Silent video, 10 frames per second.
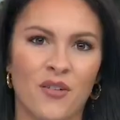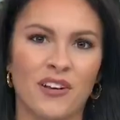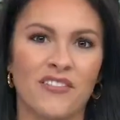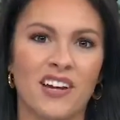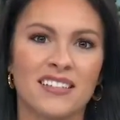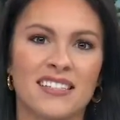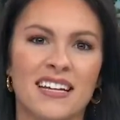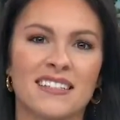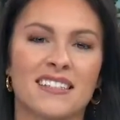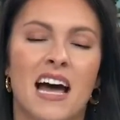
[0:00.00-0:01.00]
One of
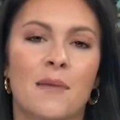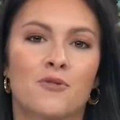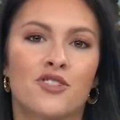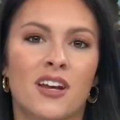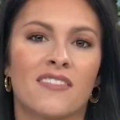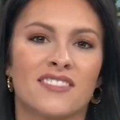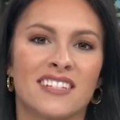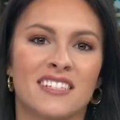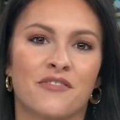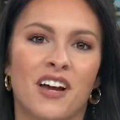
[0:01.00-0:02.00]
Youngstown's top
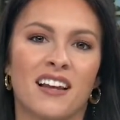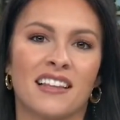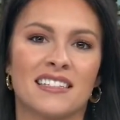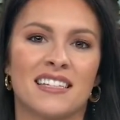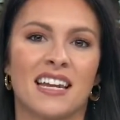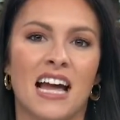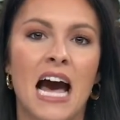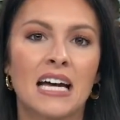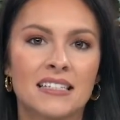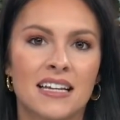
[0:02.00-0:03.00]
chefs is a finalist in a
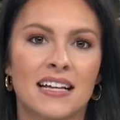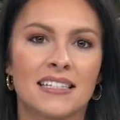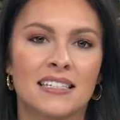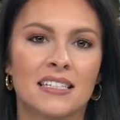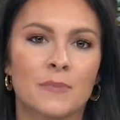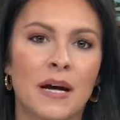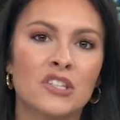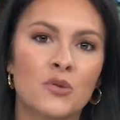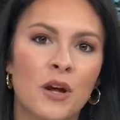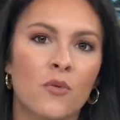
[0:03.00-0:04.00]
contest
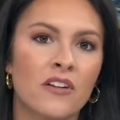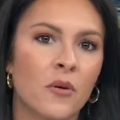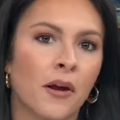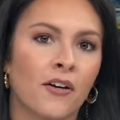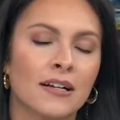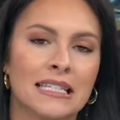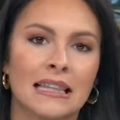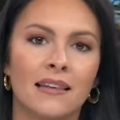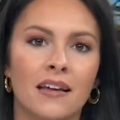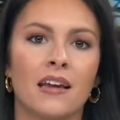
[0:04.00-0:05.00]
sponsored by one of America's
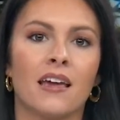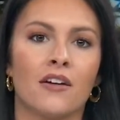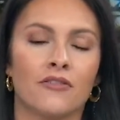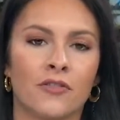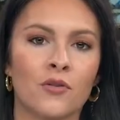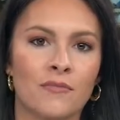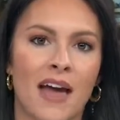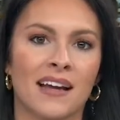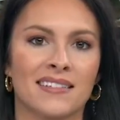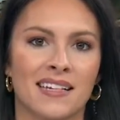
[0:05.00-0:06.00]
leading food
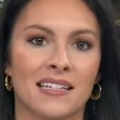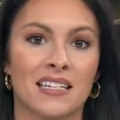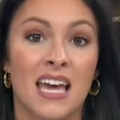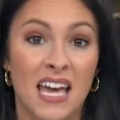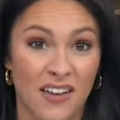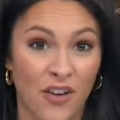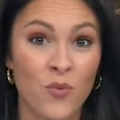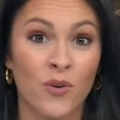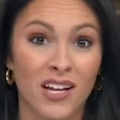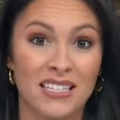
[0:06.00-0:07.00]
magazines. If
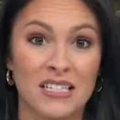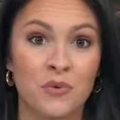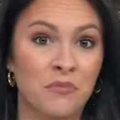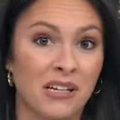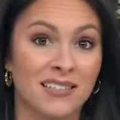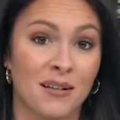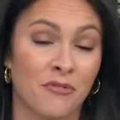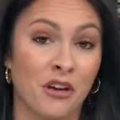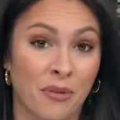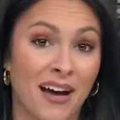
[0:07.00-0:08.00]
he wins, it would mean
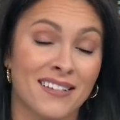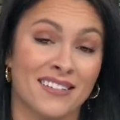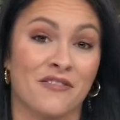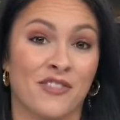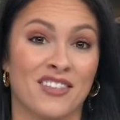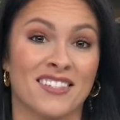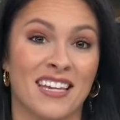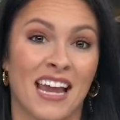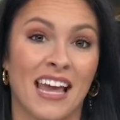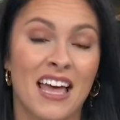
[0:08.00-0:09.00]
something positive for the
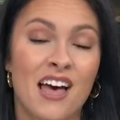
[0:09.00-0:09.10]
city.